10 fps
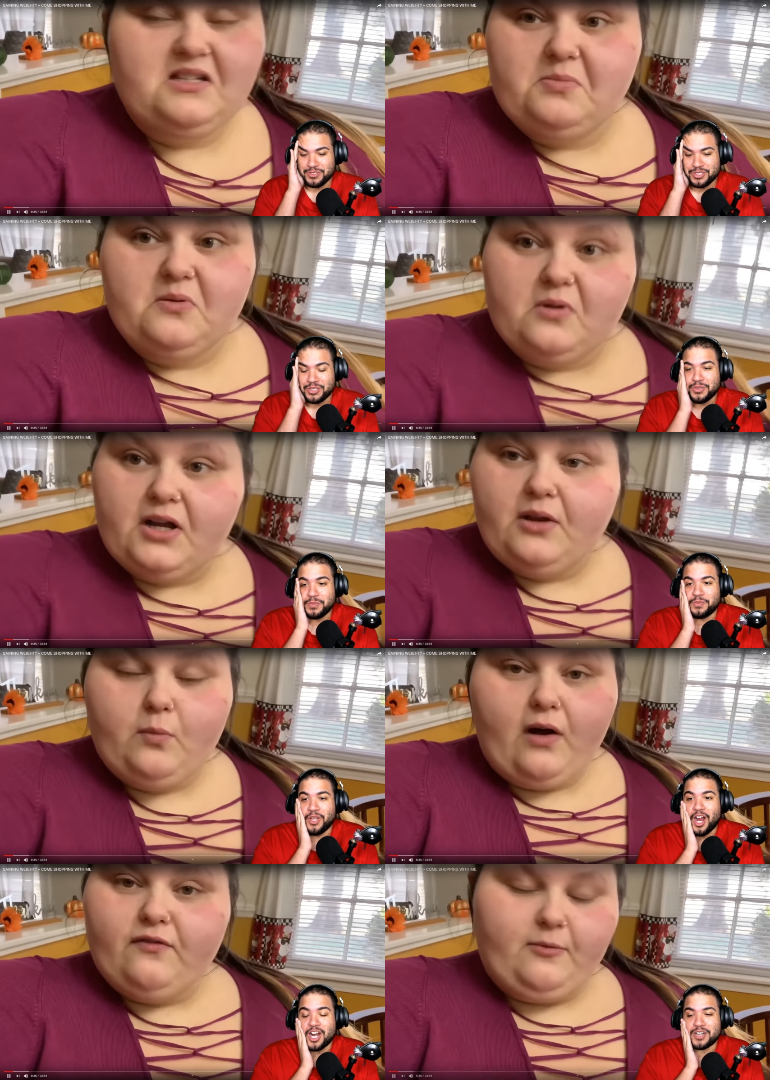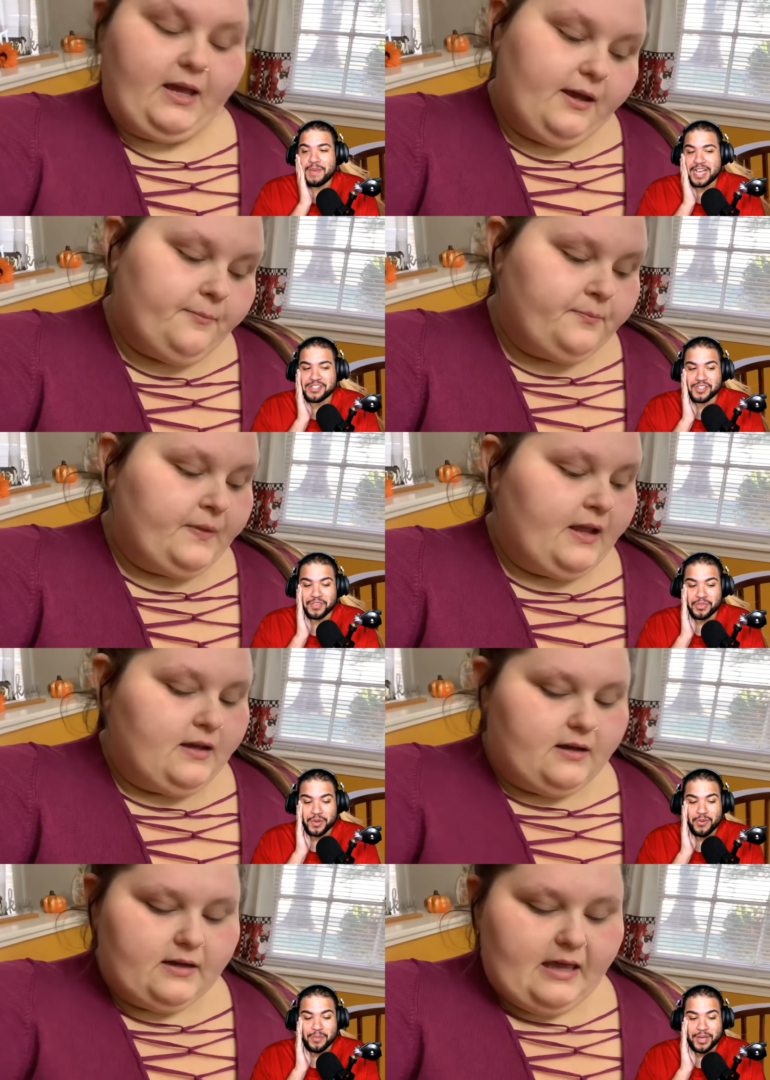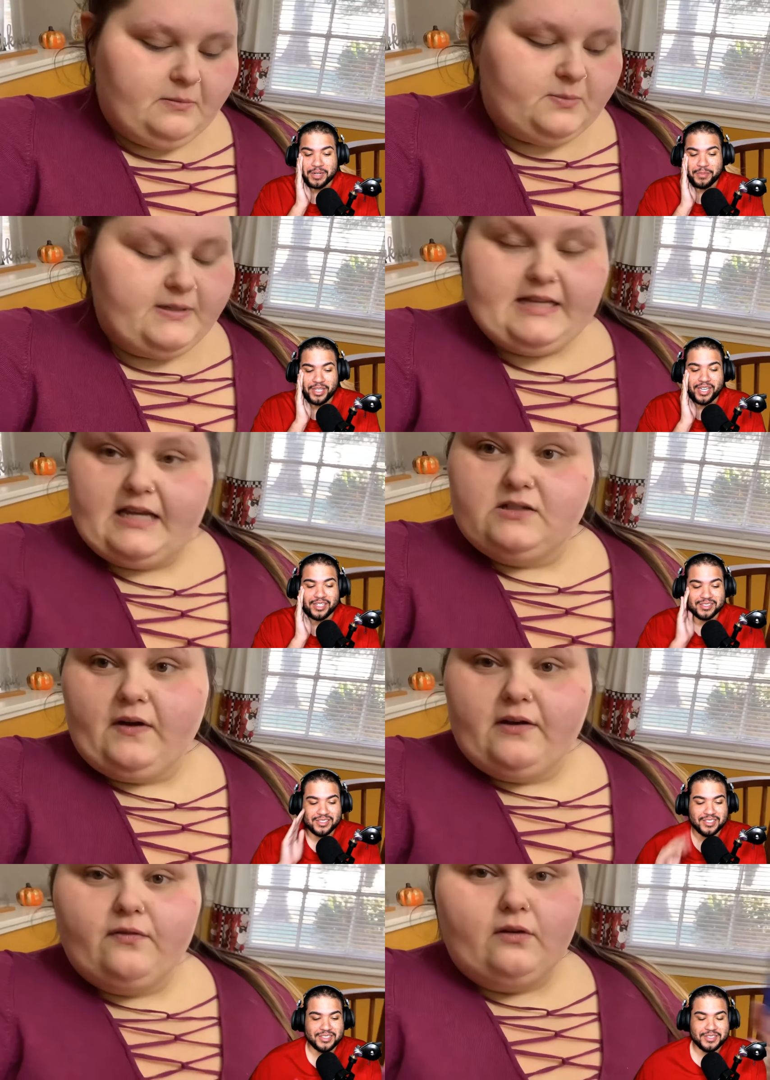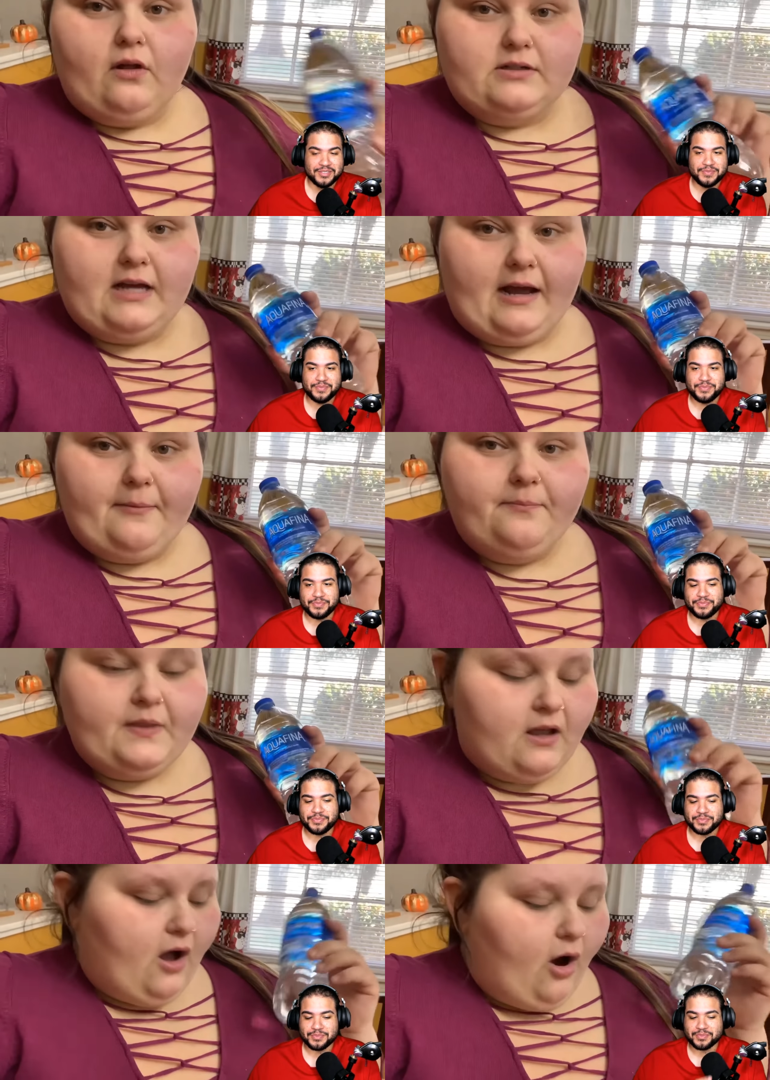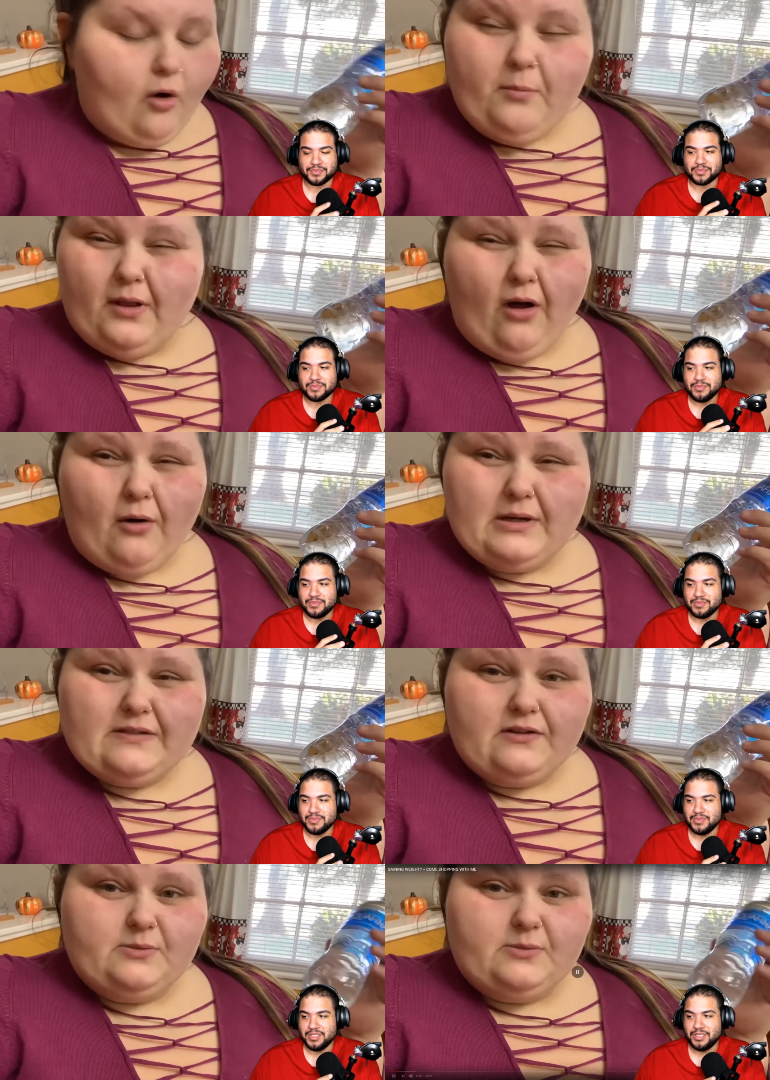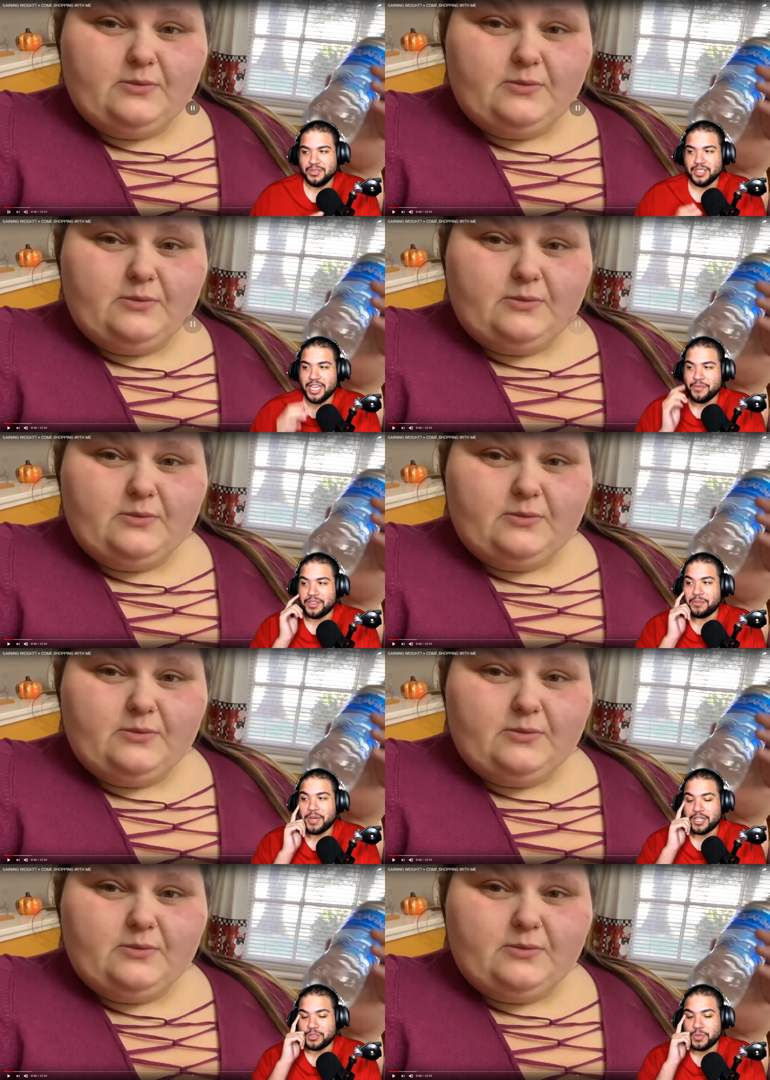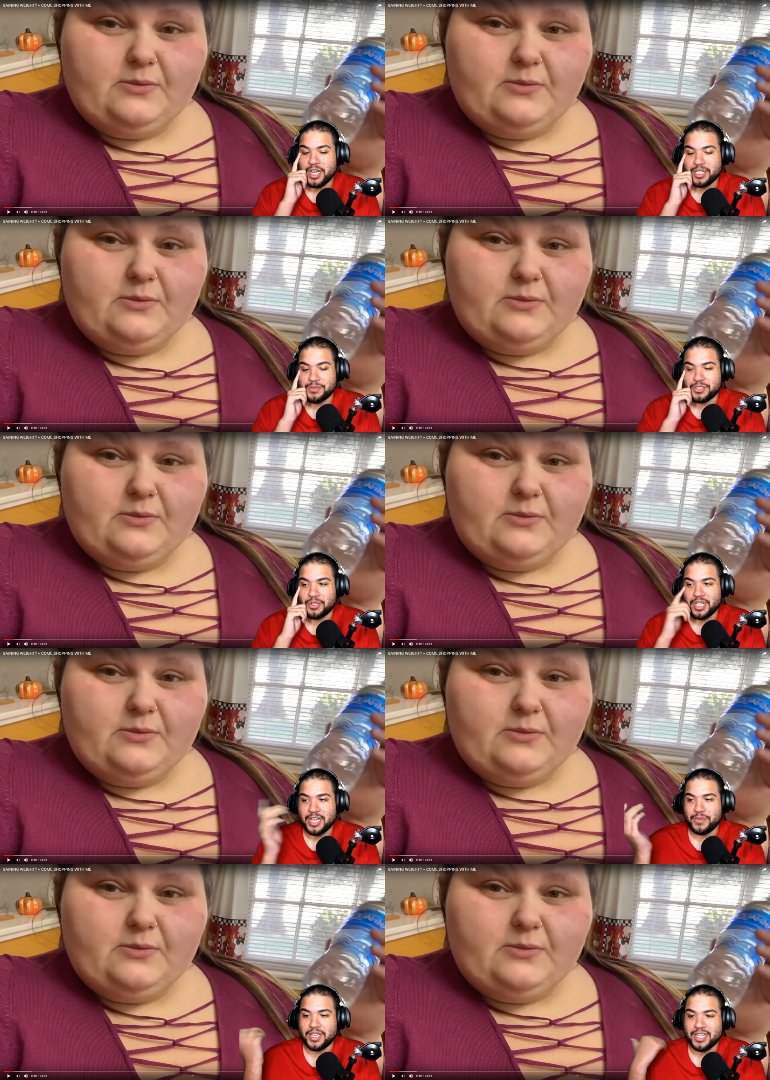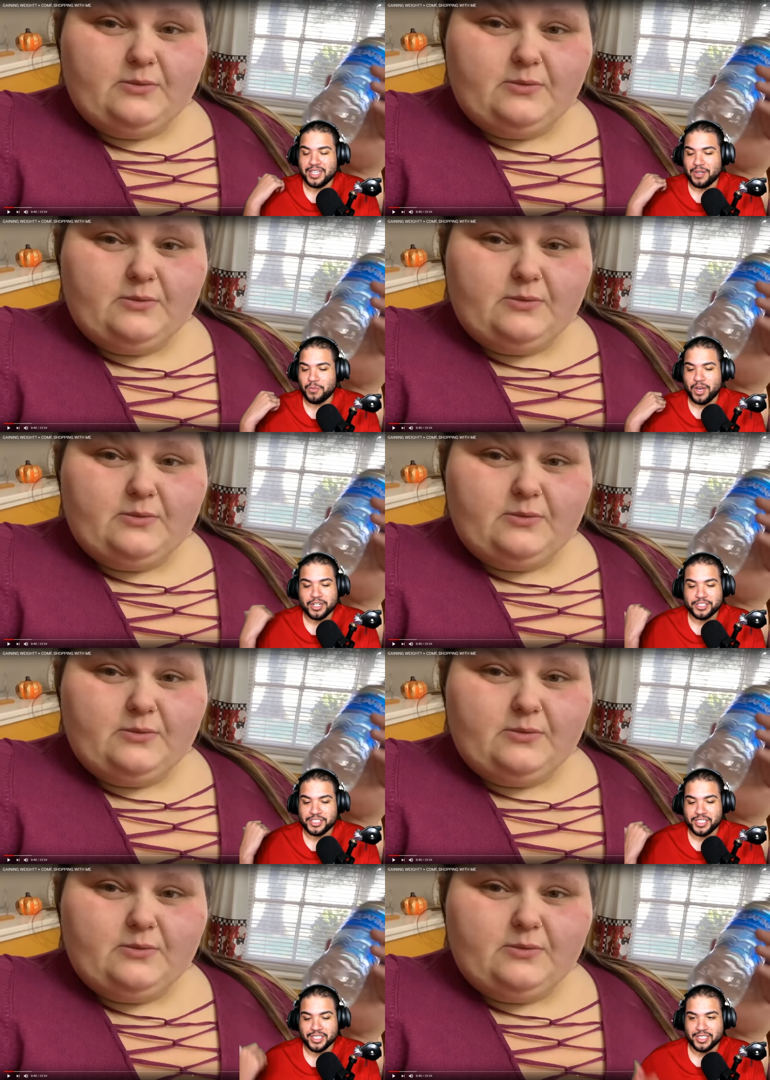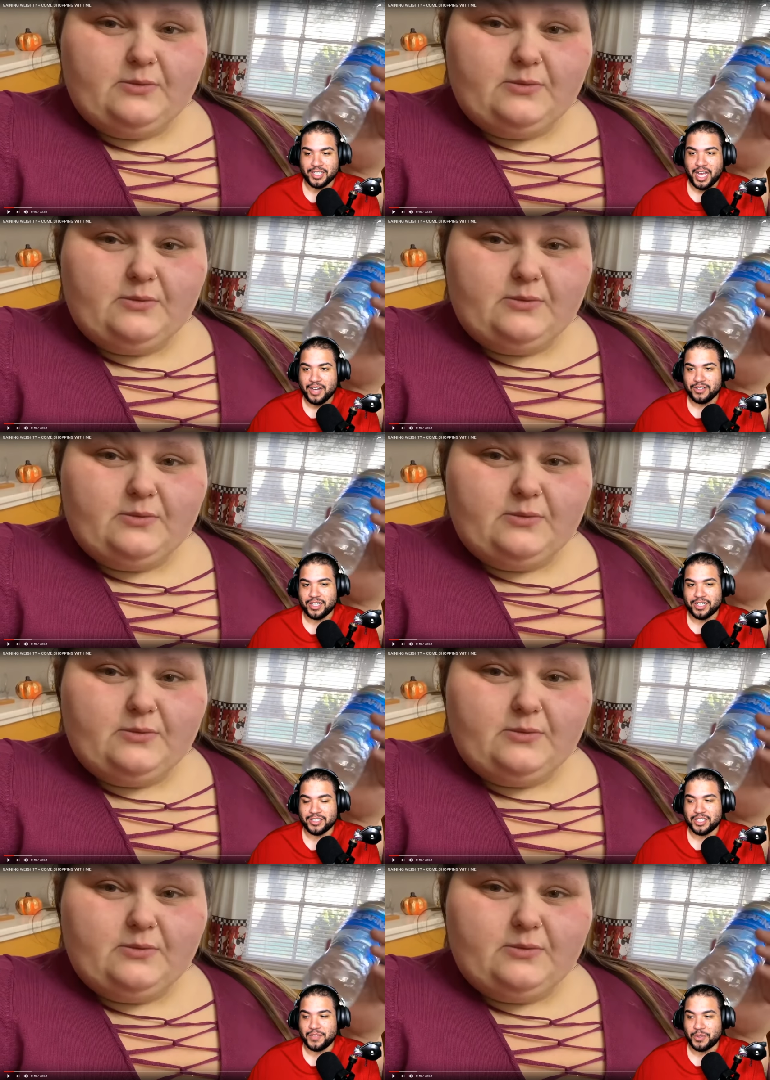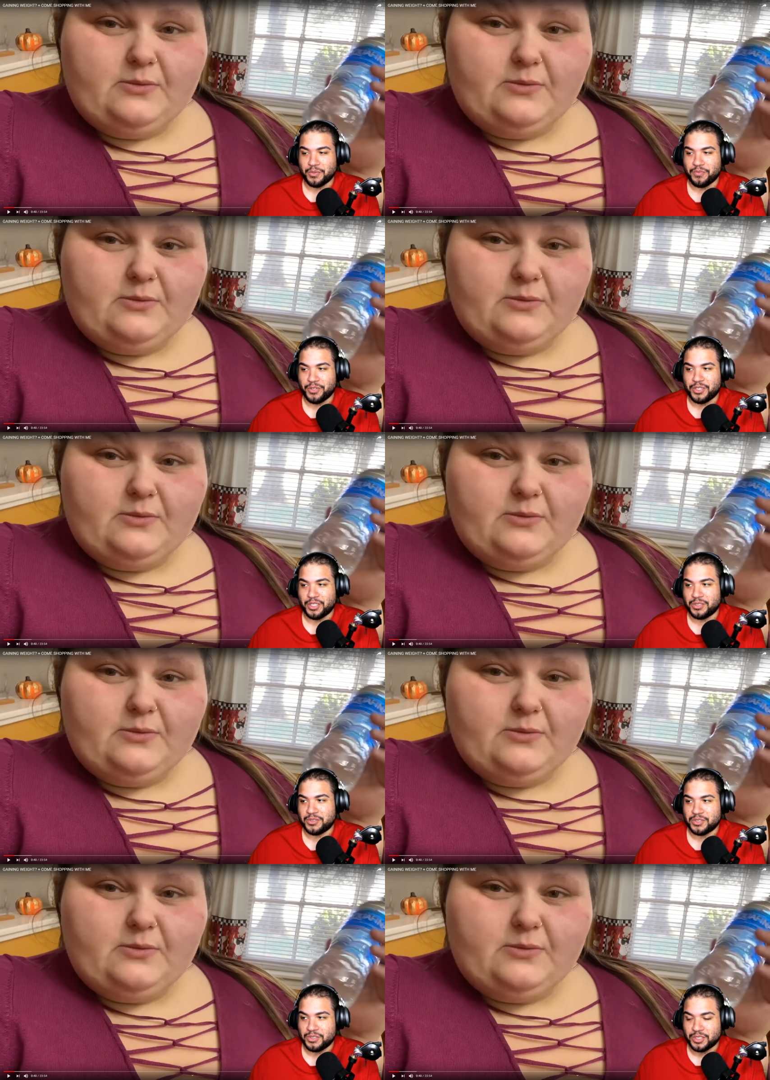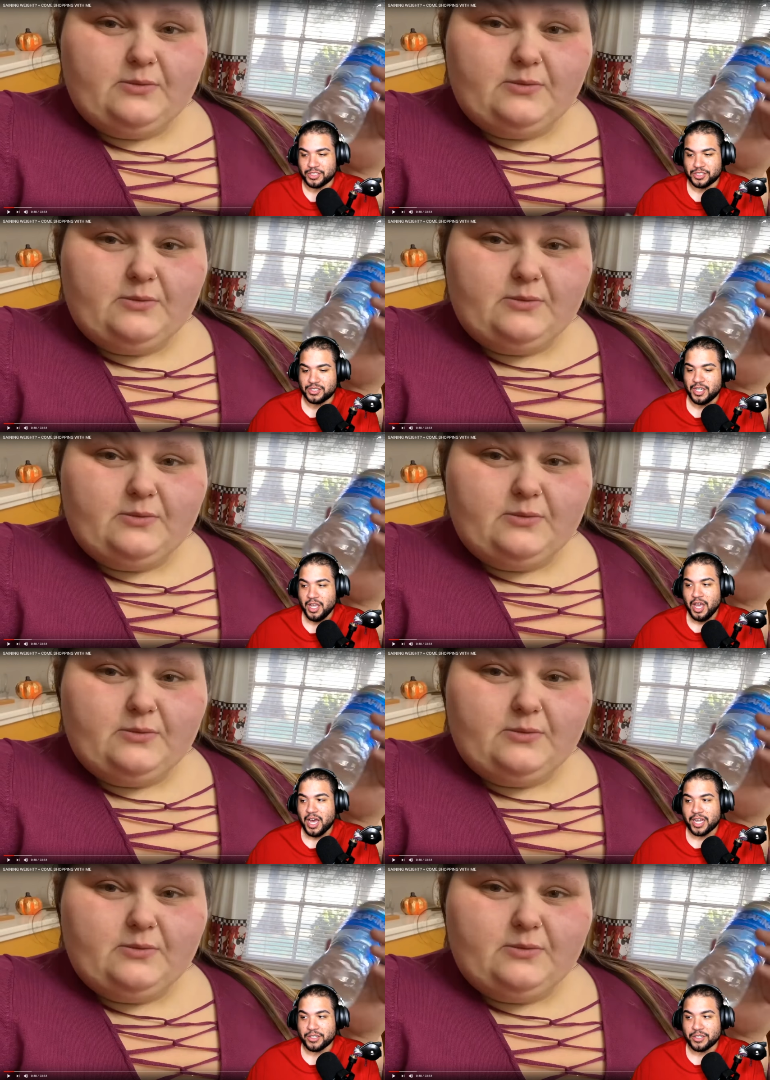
Speaker 1: two well hard masses of throw up Keeps on a plate. Me satisfied for a long time. Oatmeal always fills me. Up. Mm,
Speaker 2: again with the bottled water. I'm so glad we got that water jug out there in the living room for you to use, so you can just, I don't